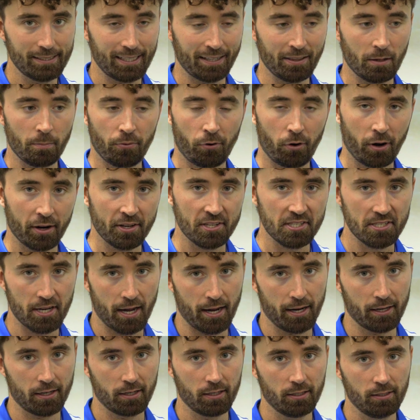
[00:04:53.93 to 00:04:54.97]
And the price
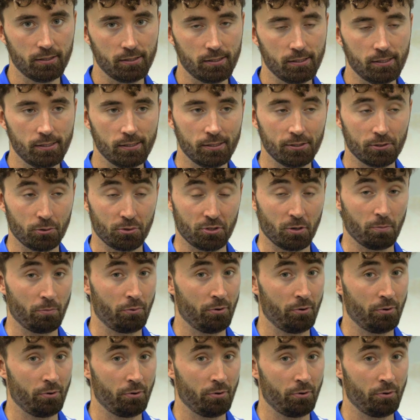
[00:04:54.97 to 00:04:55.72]
tag is also